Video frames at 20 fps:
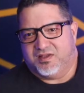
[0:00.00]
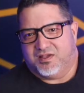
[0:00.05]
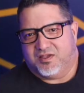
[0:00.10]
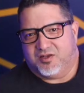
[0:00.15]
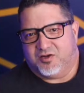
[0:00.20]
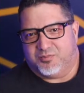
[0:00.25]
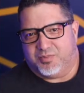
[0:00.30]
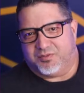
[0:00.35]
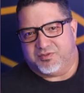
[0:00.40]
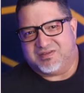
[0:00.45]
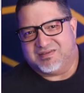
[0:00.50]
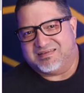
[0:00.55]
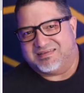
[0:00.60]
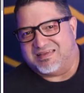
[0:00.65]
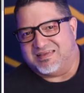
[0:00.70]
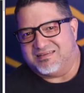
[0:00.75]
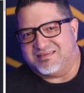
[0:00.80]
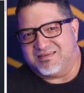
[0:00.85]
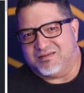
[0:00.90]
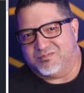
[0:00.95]
be able to
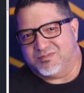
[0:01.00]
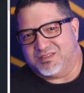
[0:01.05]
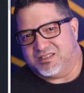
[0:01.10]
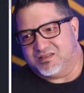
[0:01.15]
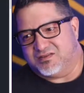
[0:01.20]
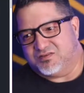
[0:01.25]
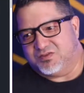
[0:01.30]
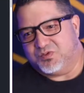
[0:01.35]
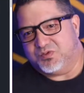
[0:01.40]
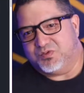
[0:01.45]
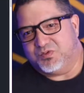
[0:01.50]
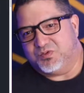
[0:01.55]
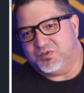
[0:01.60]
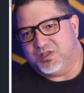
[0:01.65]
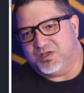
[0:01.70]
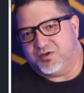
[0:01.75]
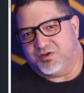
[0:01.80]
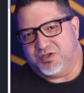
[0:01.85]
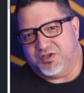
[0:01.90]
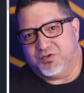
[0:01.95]
send something to
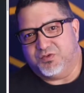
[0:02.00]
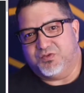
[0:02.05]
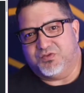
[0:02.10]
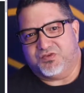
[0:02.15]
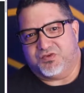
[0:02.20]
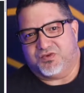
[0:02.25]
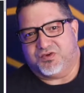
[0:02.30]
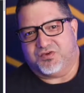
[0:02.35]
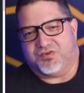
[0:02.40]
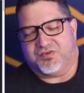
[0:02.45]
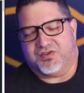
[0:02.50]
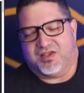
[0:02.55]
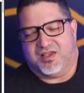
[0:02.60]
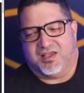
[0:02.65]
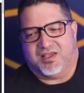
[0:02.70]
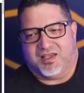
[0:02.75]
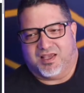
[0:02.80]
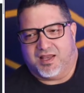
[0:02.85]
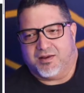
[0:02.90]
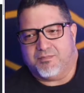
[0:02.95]
their users
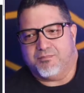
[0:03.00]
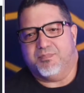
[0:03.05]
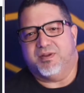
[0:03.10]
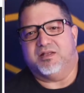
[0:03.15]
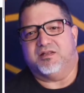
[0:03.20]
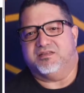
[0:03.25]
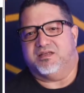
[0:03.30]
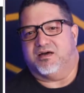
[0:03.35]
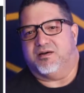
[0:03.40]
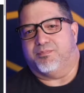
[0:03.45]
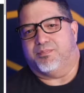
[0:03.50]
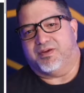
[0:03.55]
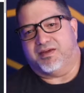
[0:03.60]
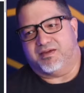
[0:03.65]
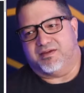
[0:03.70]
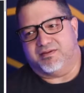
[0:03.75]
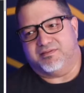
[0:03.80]
and build up